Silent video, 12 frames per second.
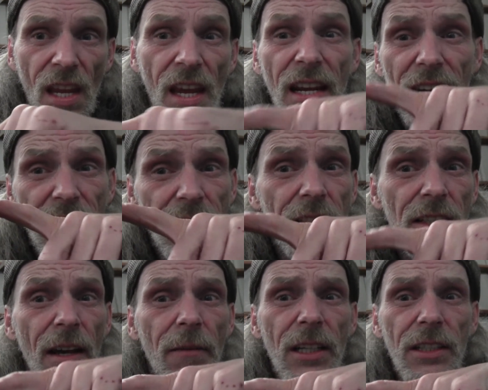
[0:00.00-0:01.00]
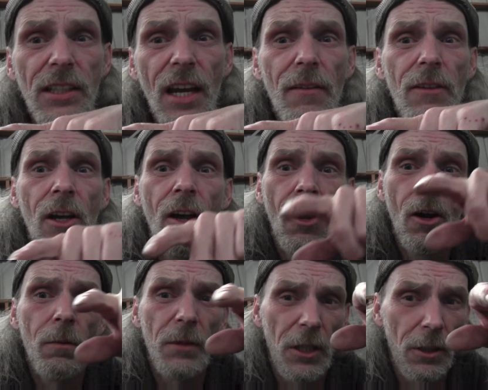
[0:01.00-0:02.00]
it is a 77.
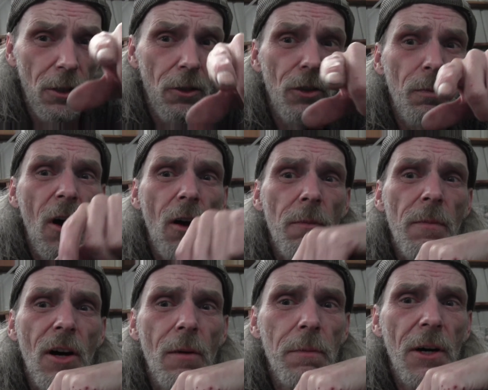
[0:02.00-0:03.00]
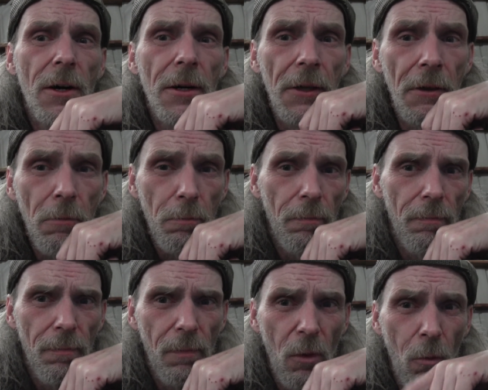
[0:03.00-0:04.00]
There's no smog pump on it.
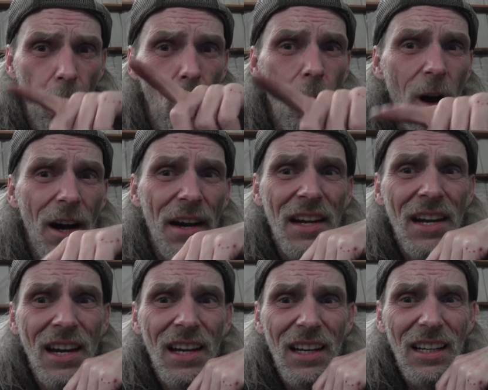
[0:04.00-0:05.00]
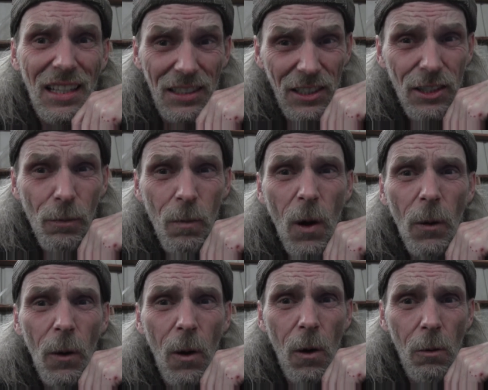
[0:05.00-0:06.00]
Why? Because it's a
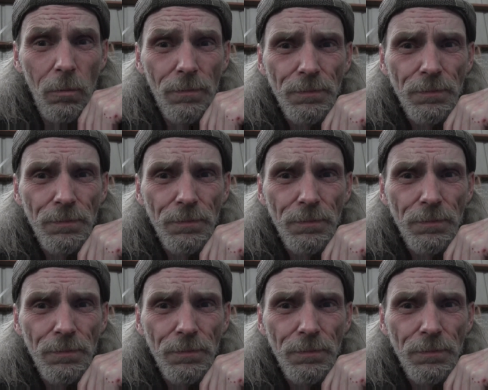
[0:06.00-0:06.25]
motorhome.